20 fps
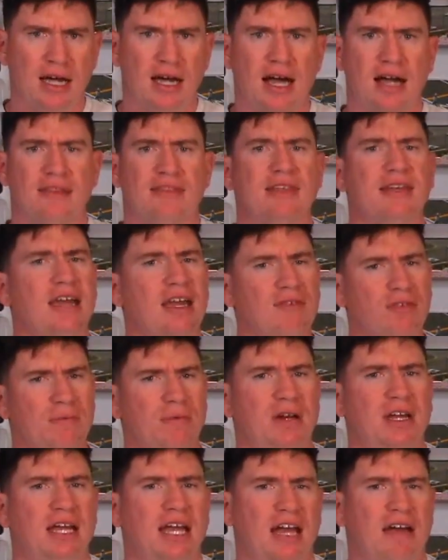I think,
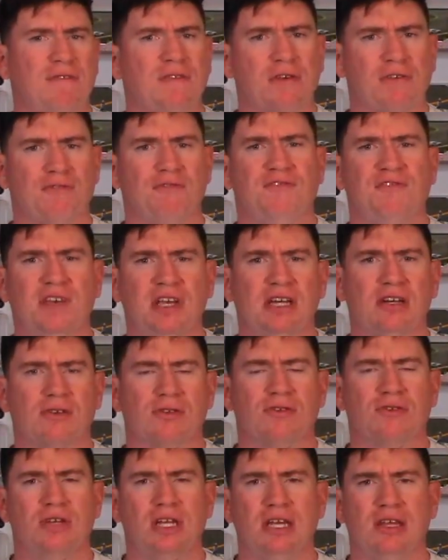everybody have their feet
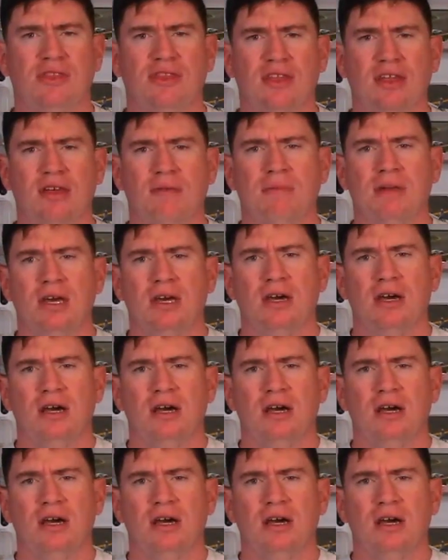underneath them,